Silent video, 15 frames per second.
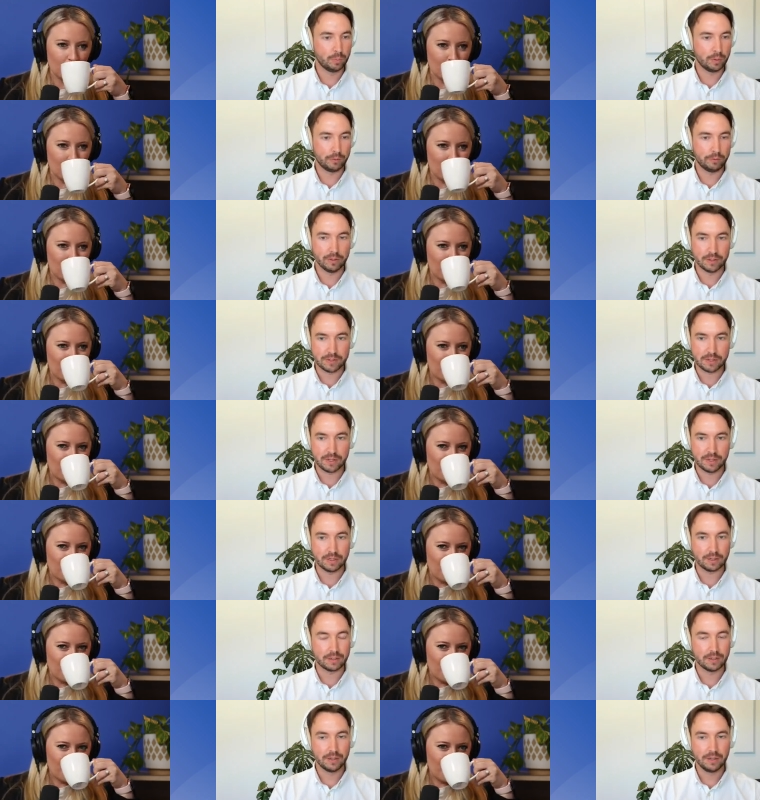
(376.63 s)

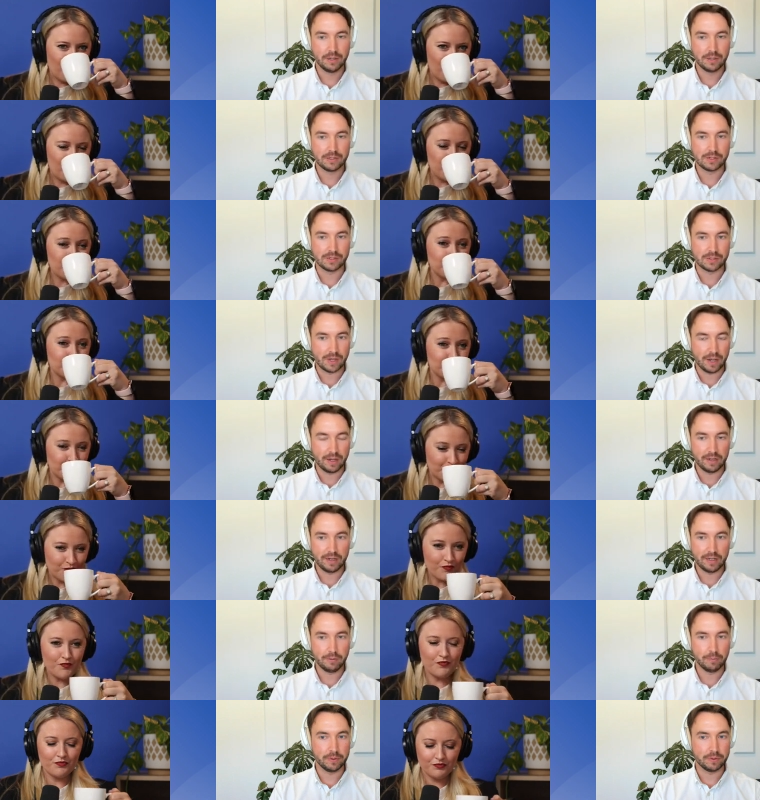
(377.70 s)
Speaker 1: pluralistic
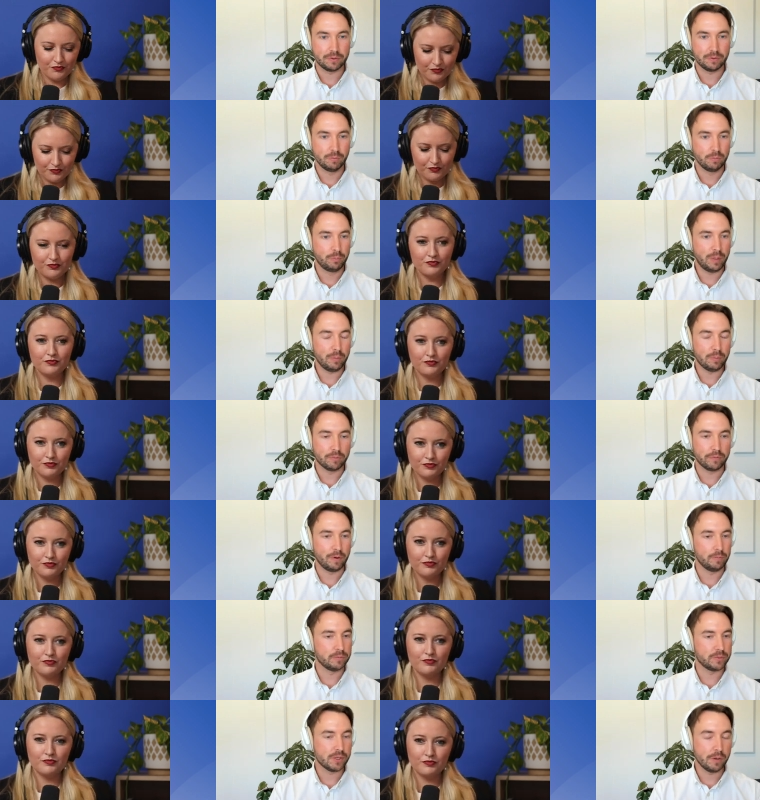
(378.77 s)
society with people
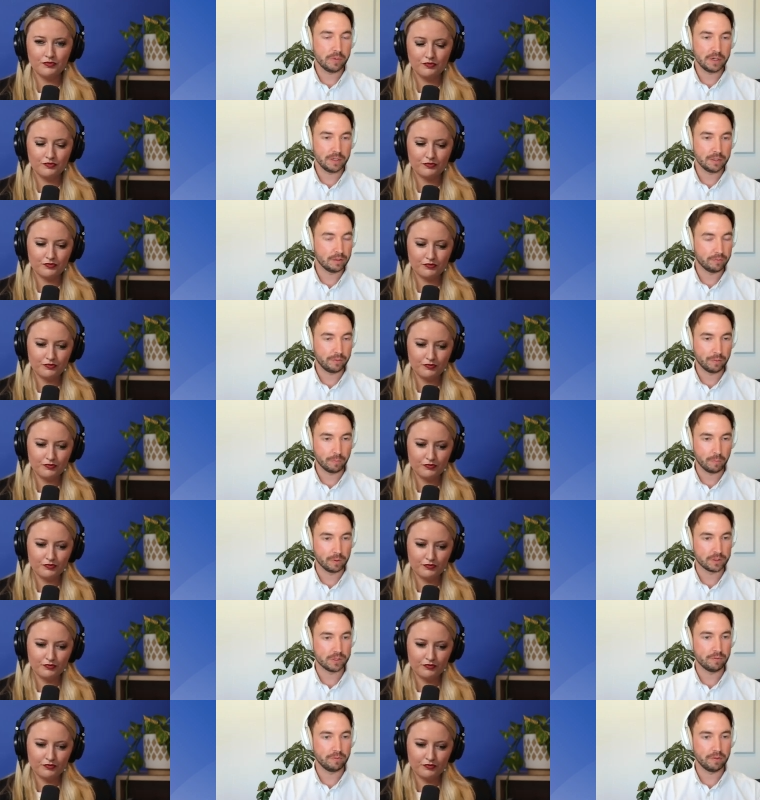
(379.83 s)
from so many different
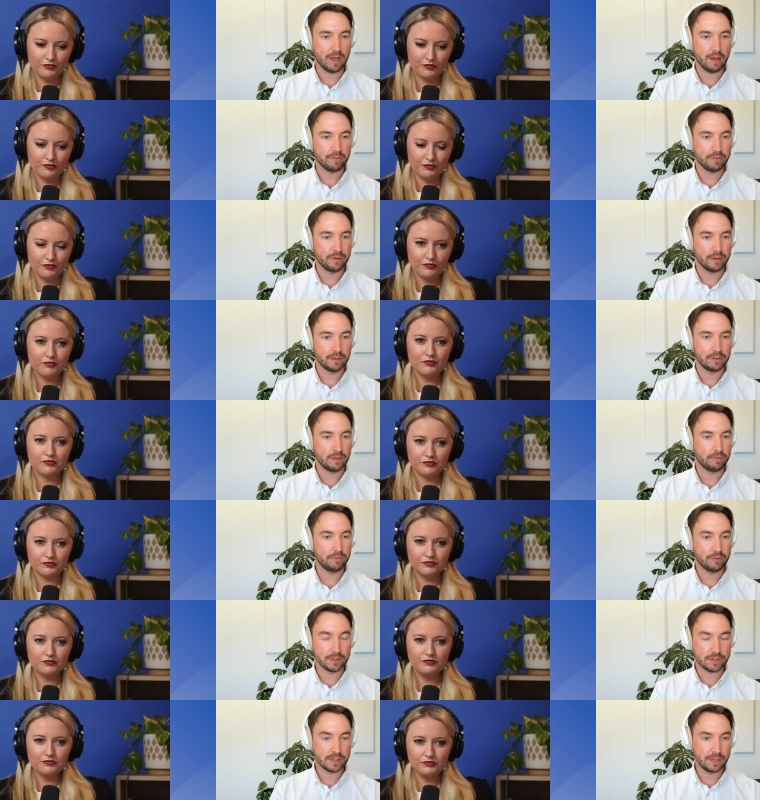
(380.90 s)
walks of life and a
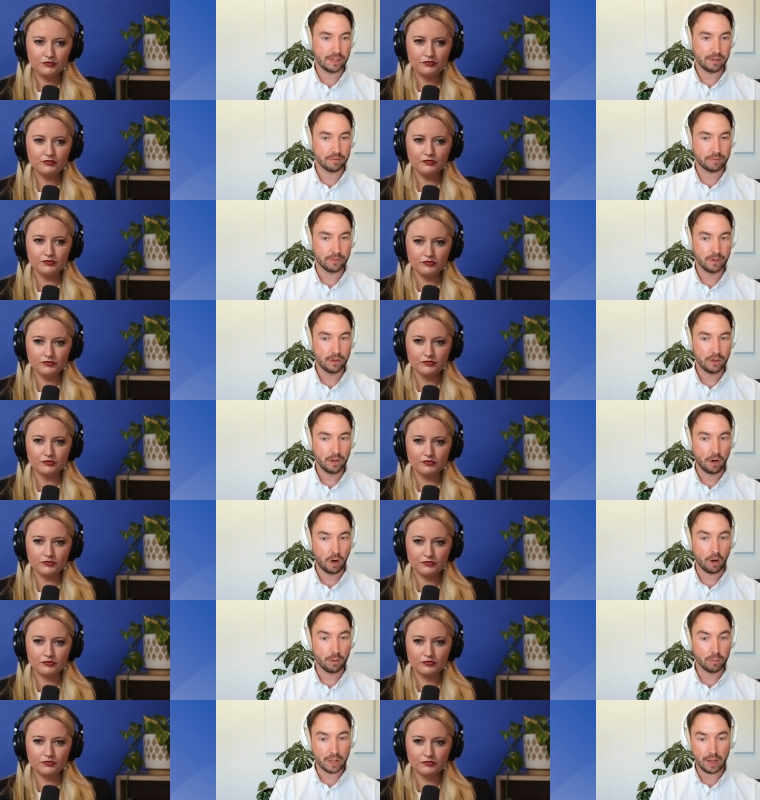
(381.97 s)
diversity of
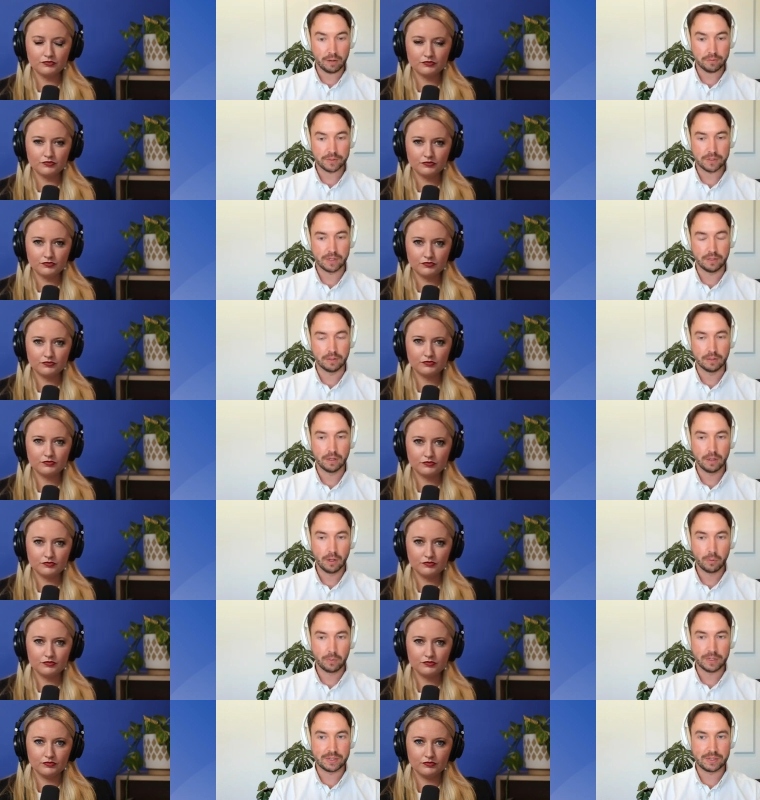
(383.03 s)
home lives. And
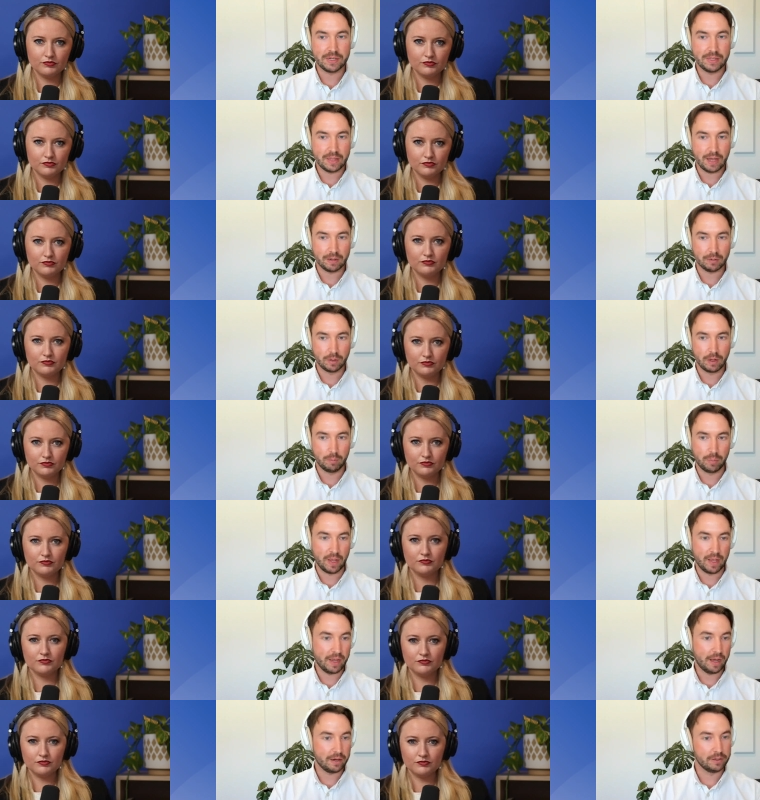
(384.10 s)
we see that
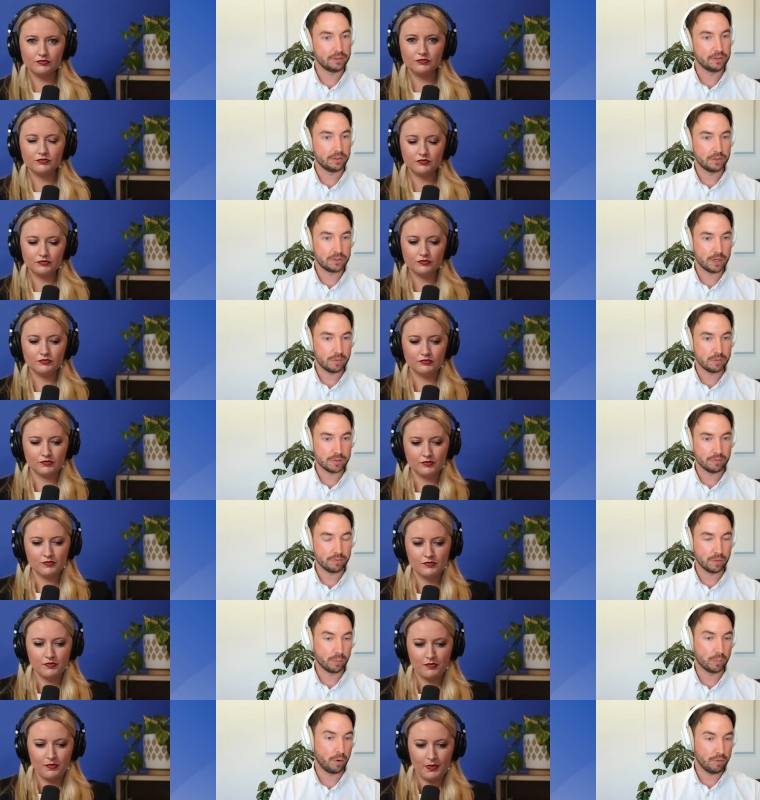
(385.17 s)
play out in terms of
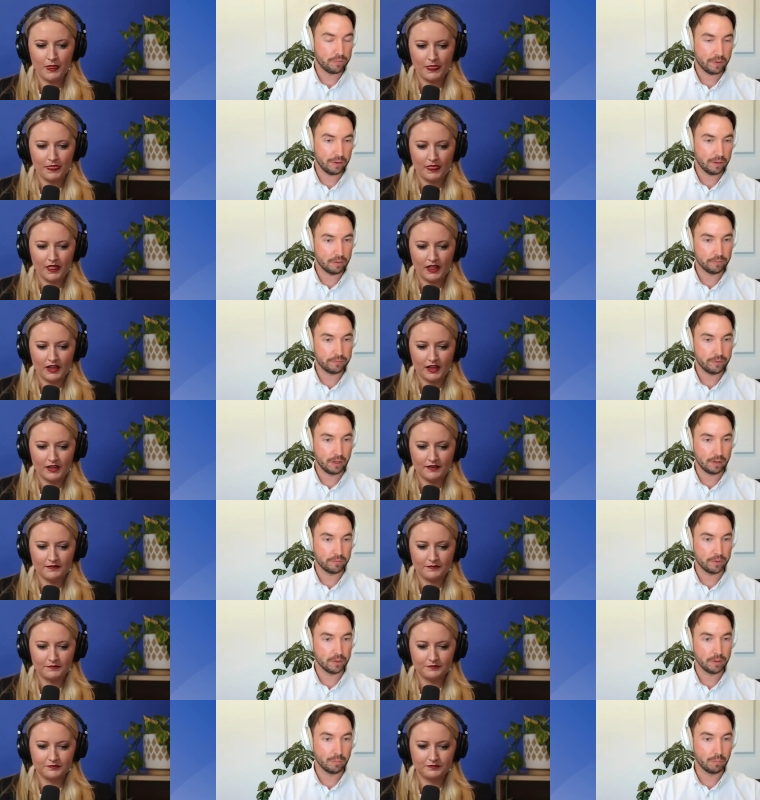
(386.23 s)
the profile of, of
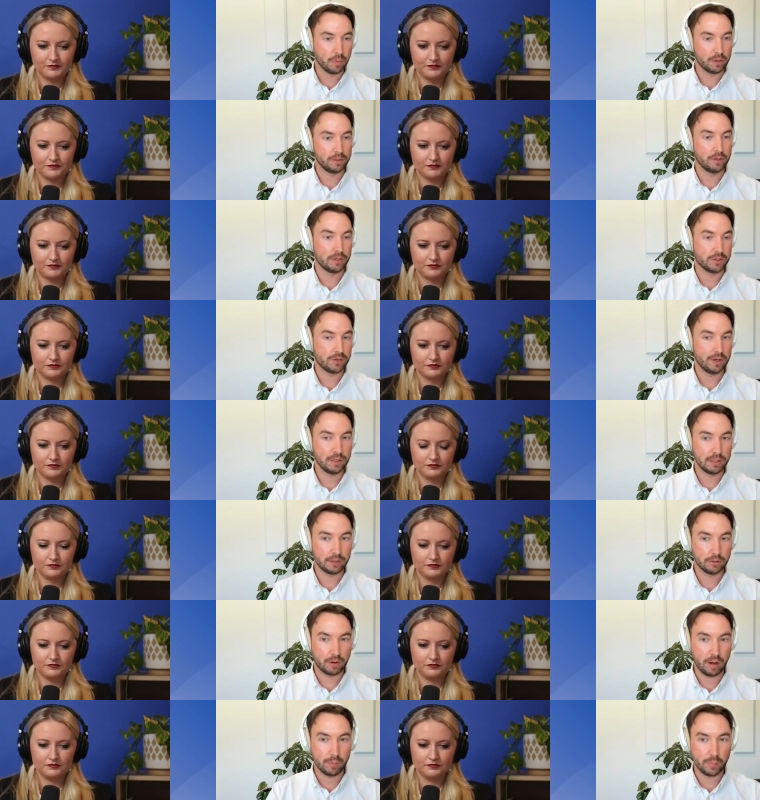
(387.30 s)
the modern Australian
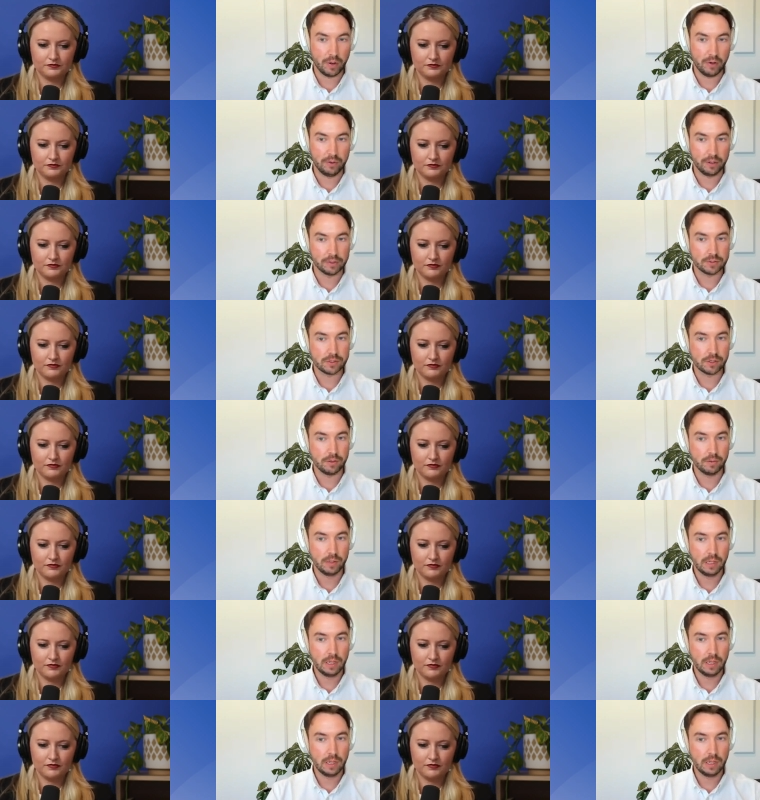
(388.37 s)
grandparent. And so,